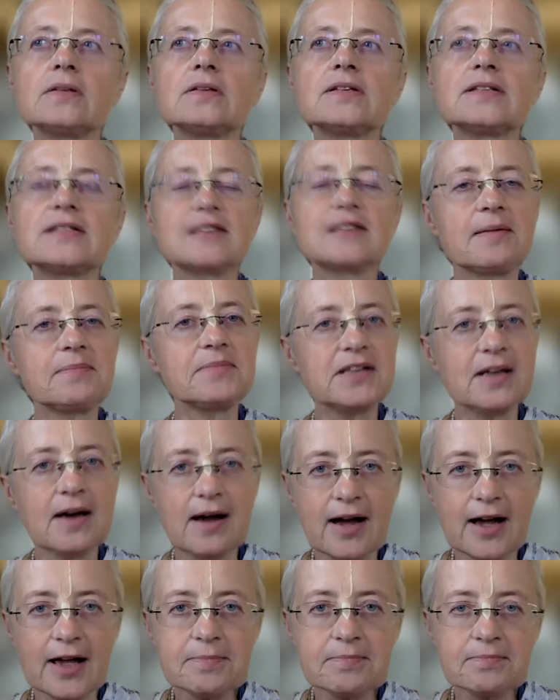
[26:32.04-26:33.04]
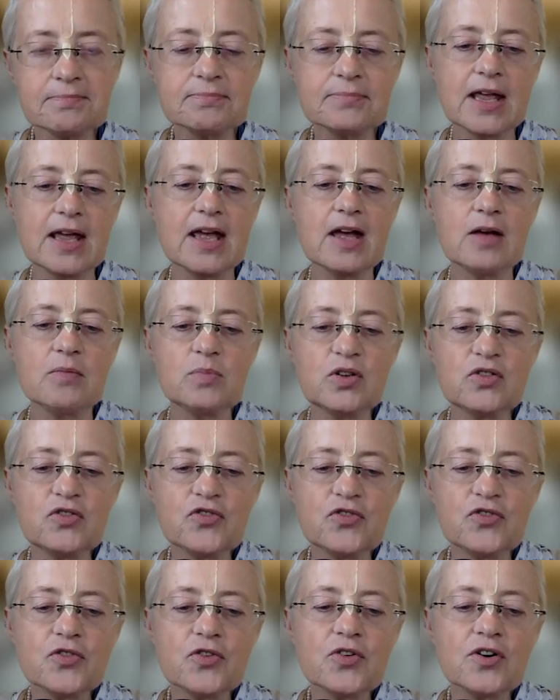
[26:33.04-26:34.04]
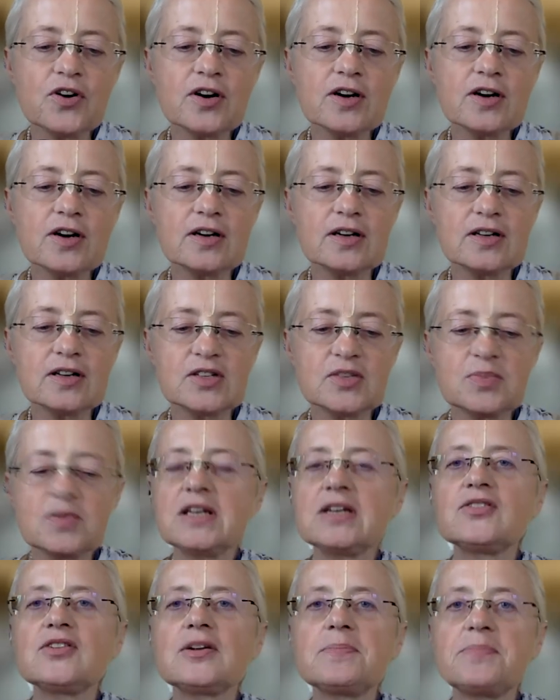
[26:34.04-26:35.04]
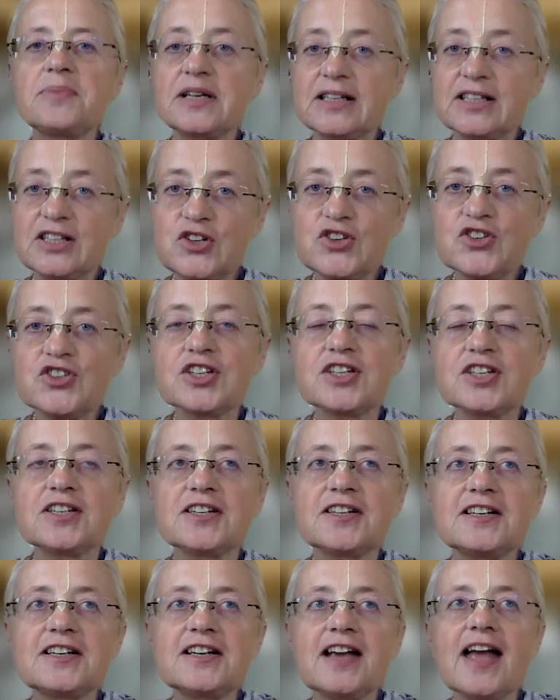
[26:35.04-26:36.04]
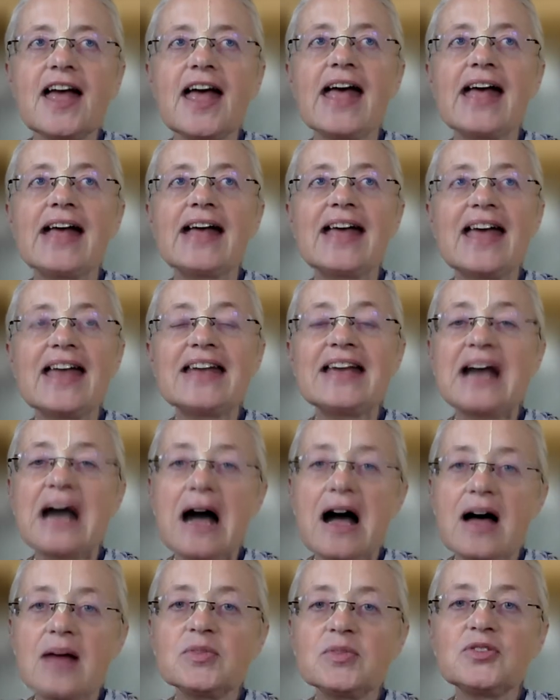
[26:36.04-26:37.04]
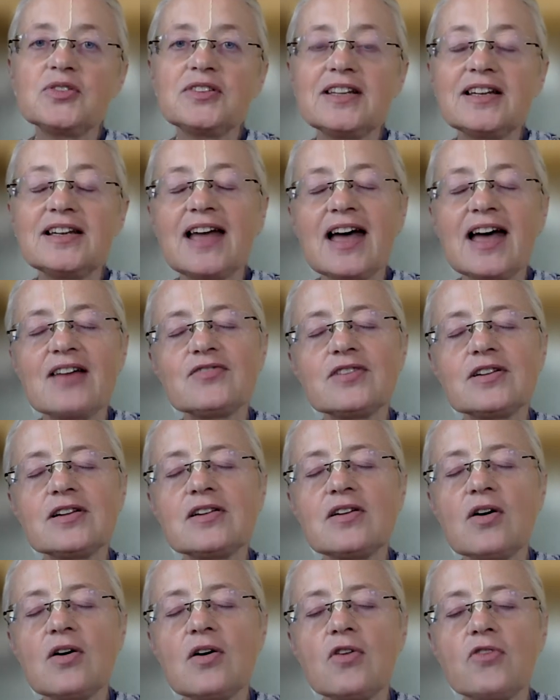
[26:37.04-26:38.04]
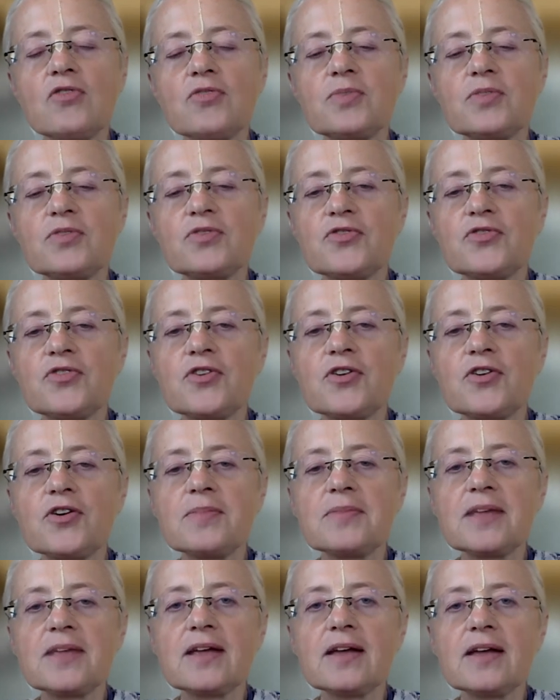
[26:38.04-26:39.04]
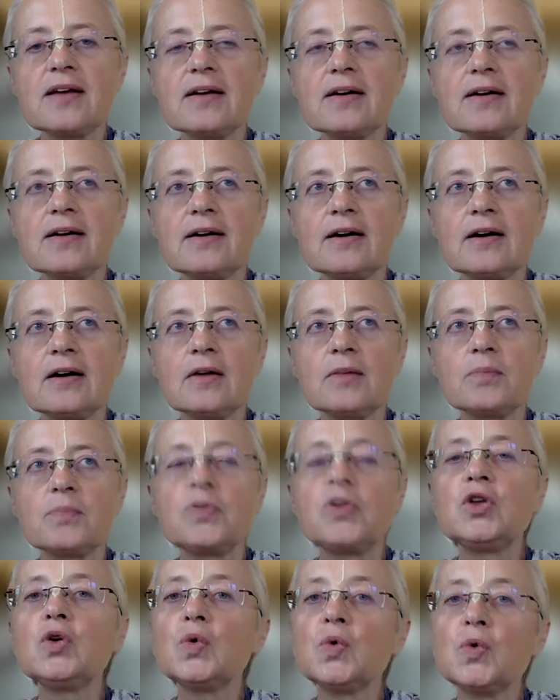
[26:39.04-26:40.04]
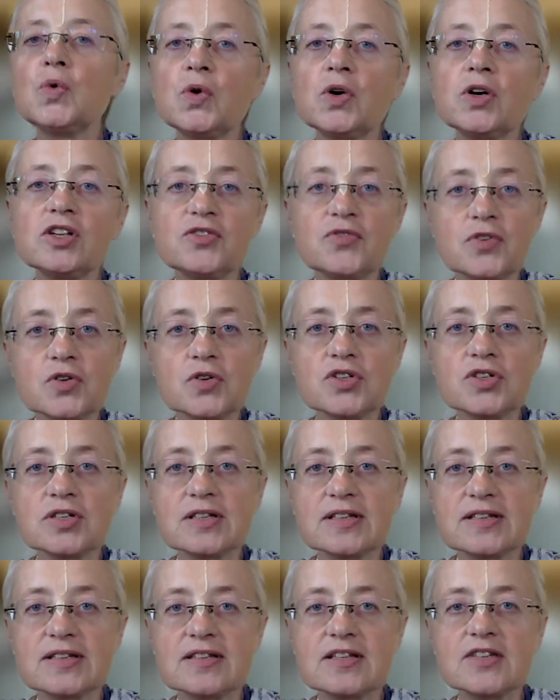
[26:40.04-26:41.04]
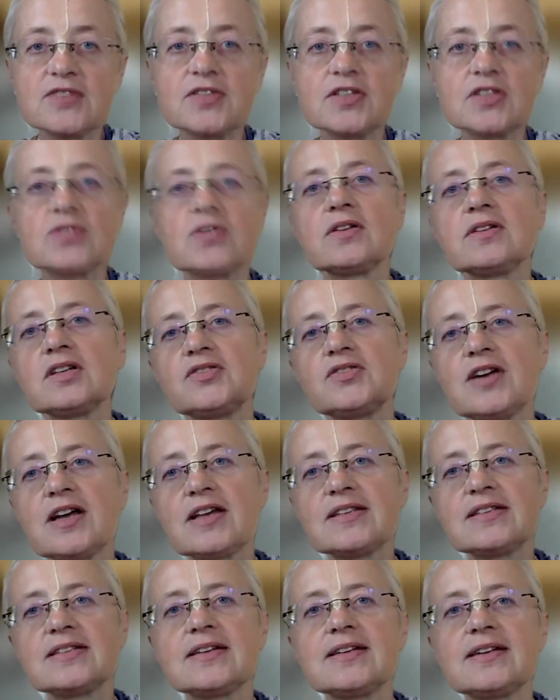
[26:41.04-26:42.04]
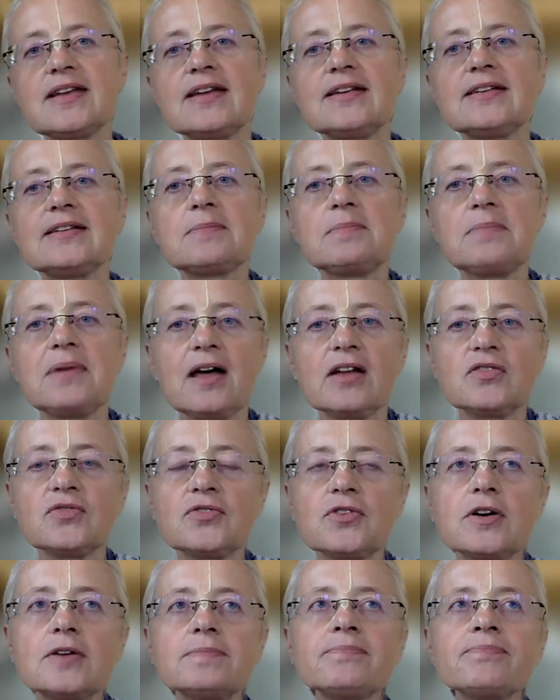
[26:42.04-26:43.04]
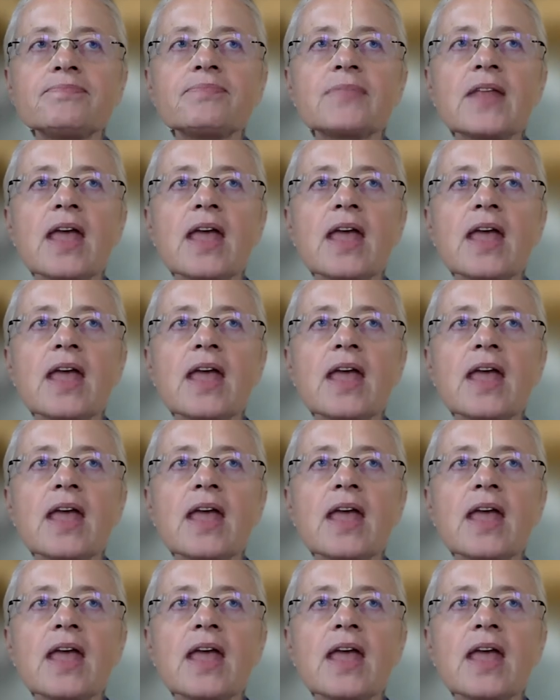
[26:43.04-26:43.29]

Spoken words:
some time before a spiritual practitioner can come to the level of performing pure devotional service on the transcendental platform.